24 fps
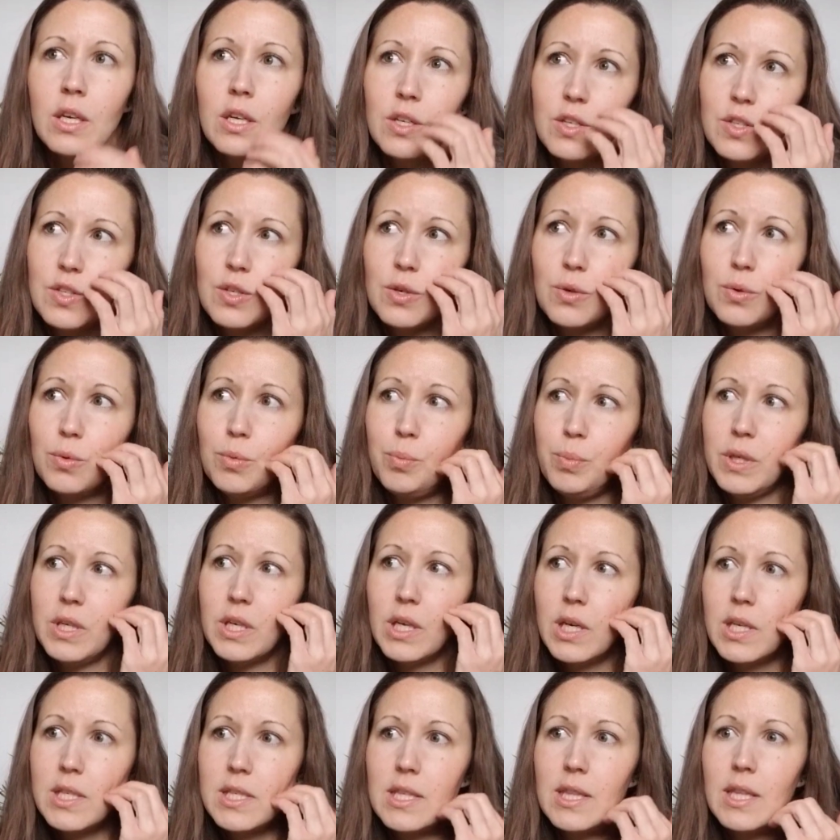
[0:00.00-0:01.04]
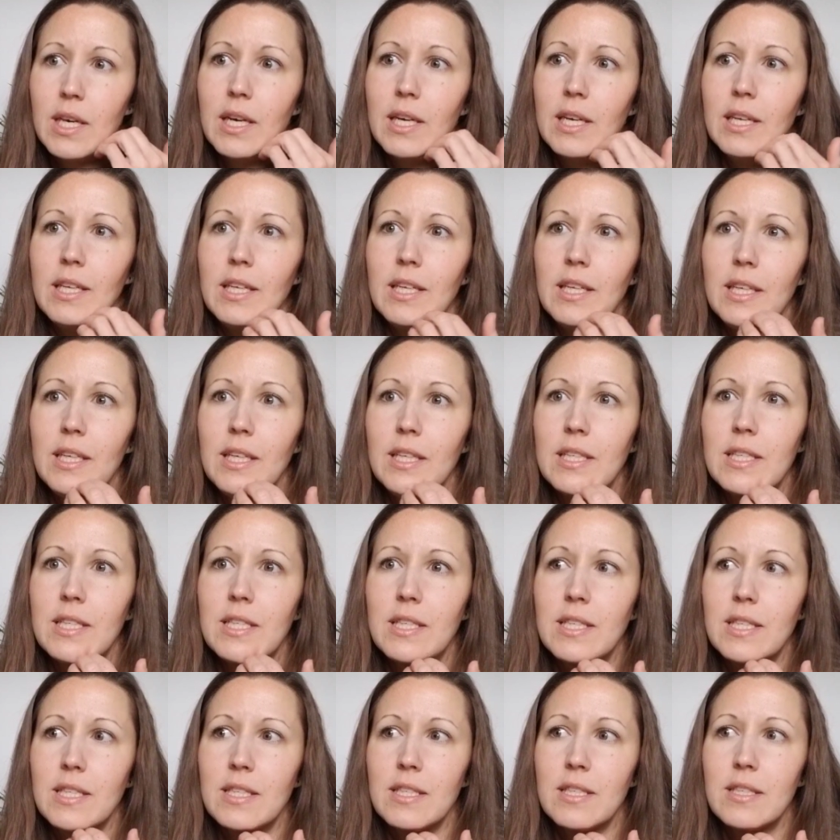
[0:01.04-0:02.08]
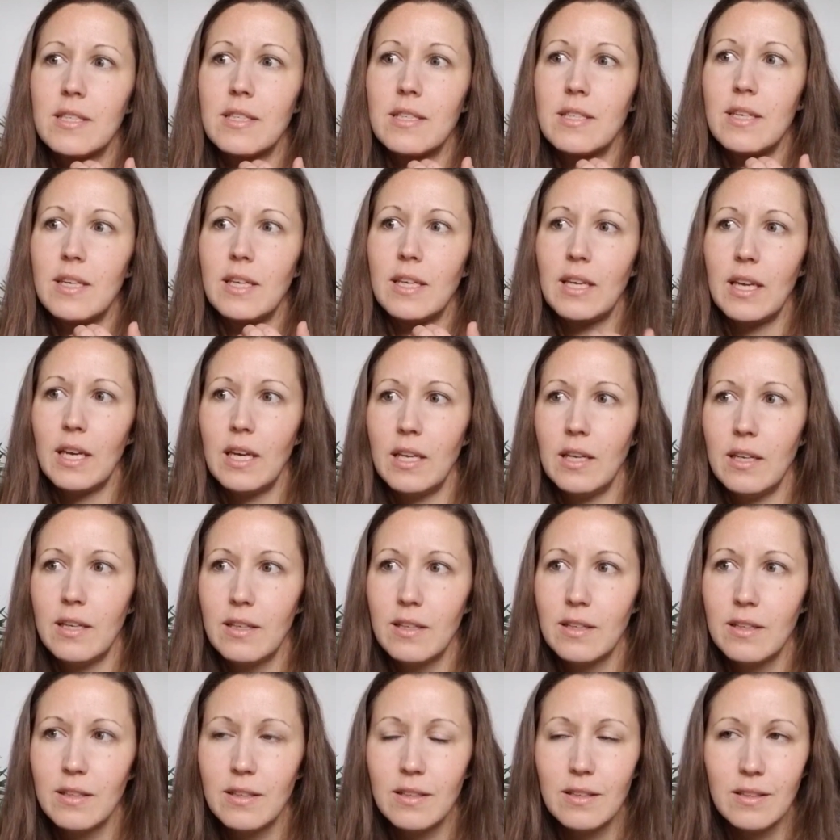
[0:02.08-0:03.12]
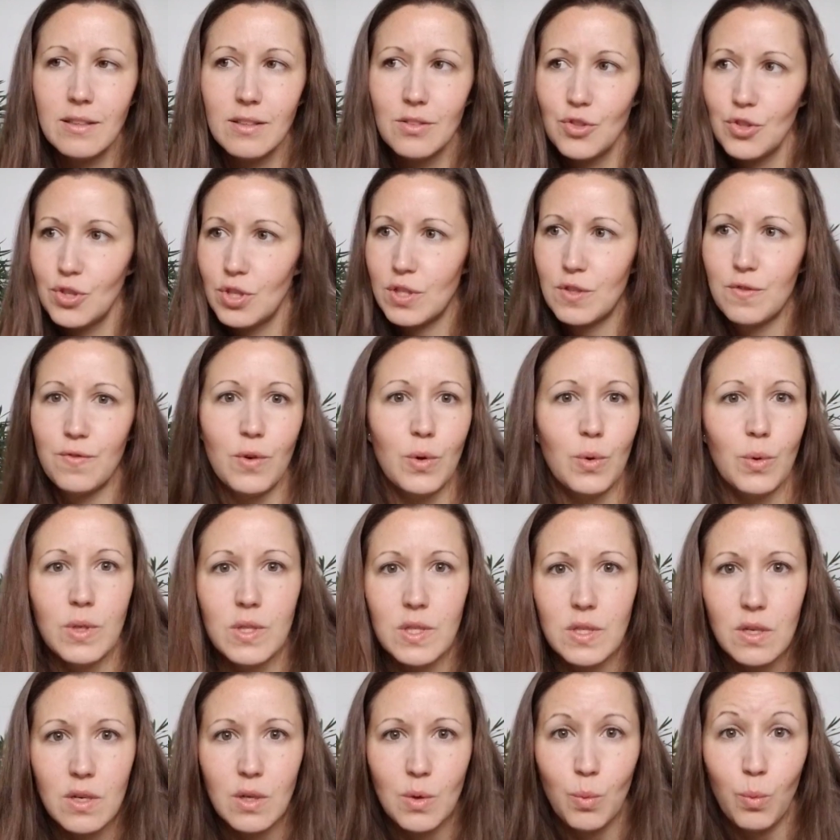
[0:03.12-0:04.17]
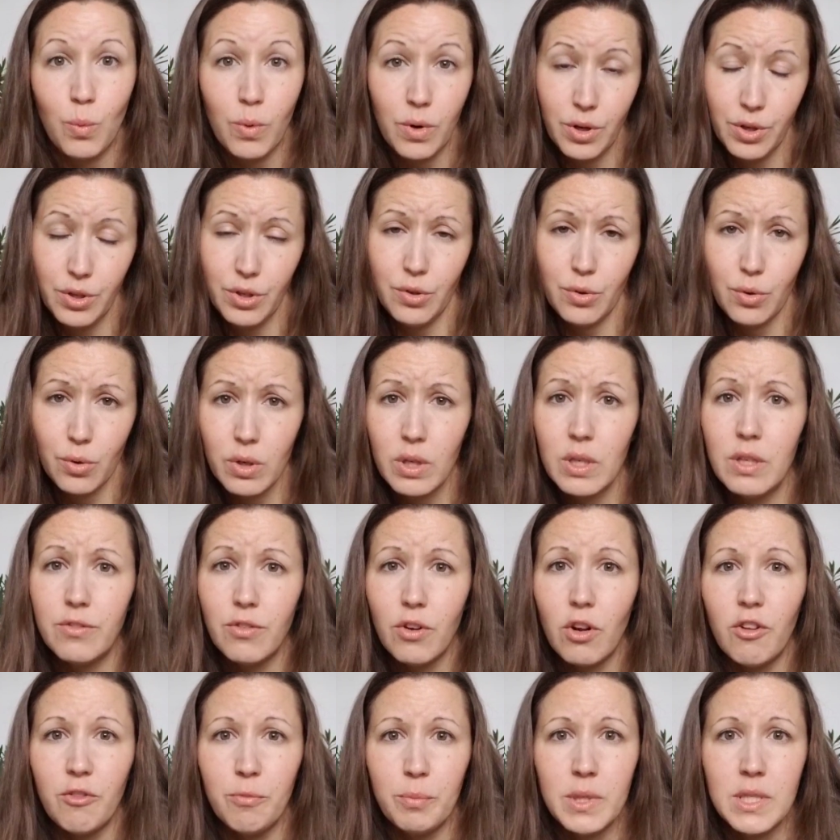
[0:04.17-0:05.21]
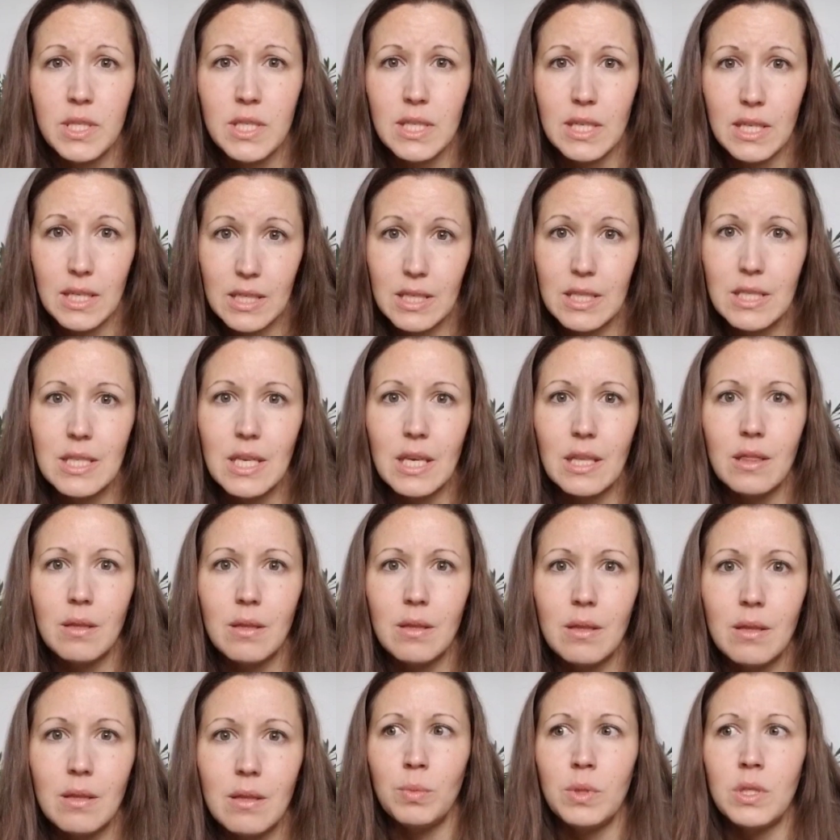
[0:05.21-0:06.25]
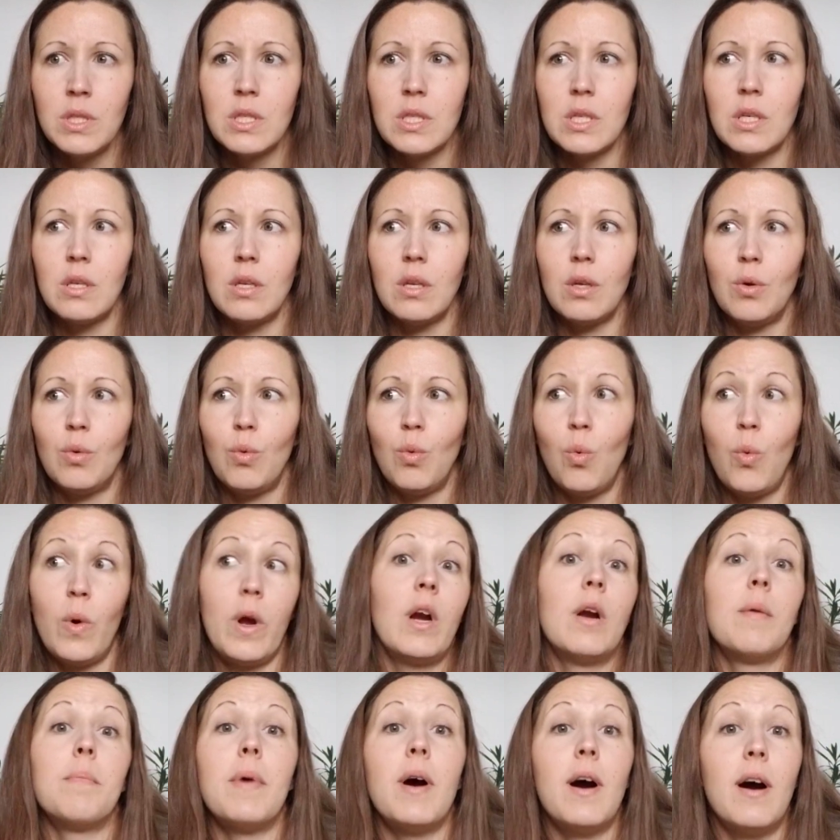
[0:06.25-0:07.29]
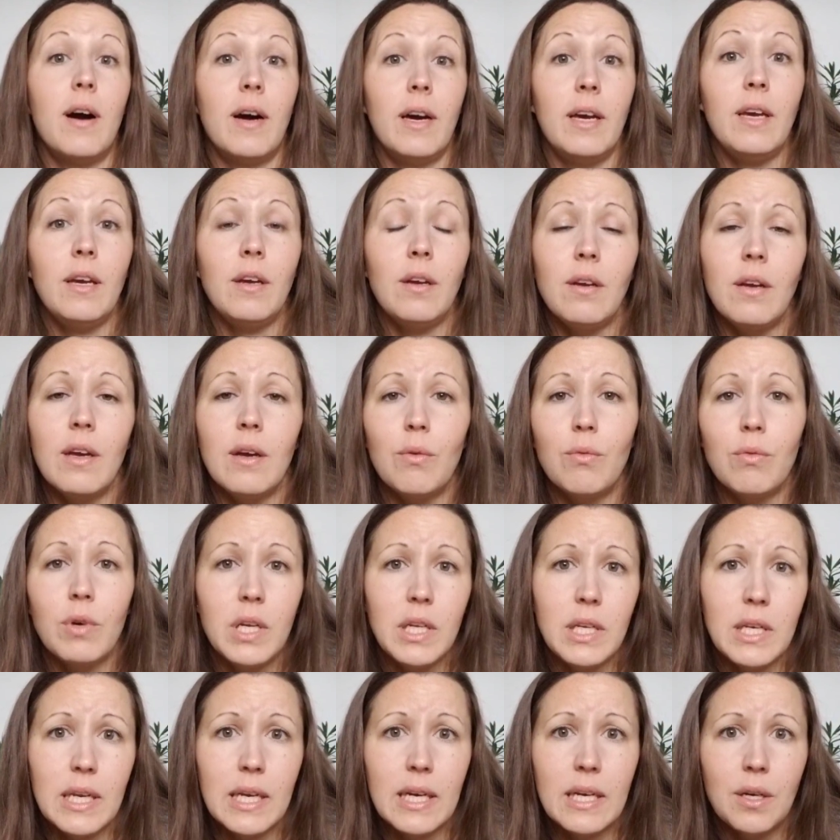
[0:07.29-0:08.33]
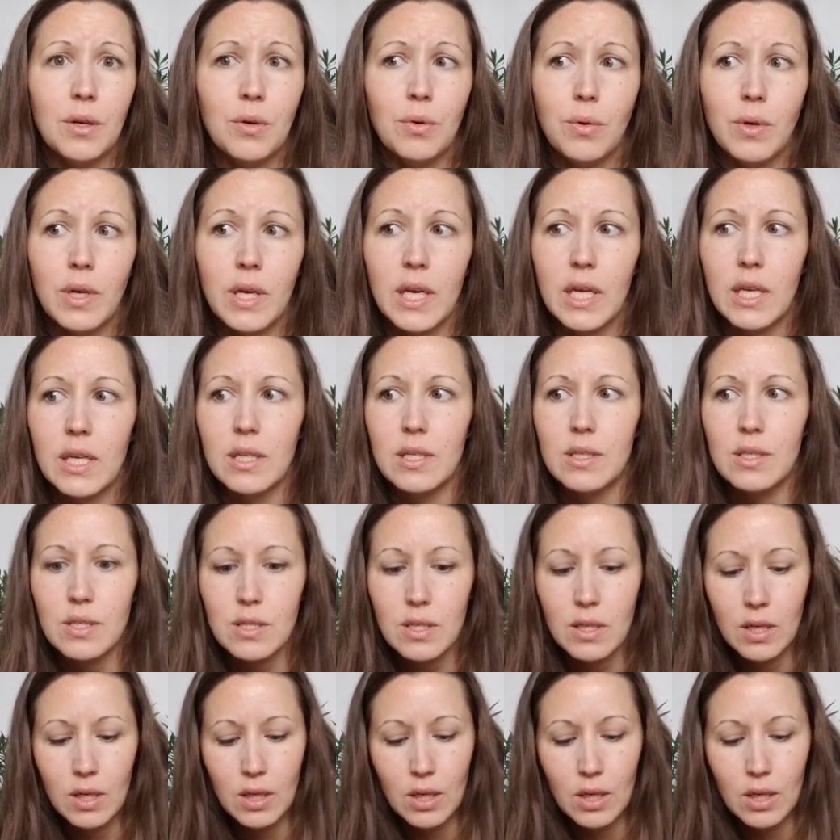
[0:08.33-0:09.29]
so because of that it's again just focus on where your evolvement is at the moment and where am I right now and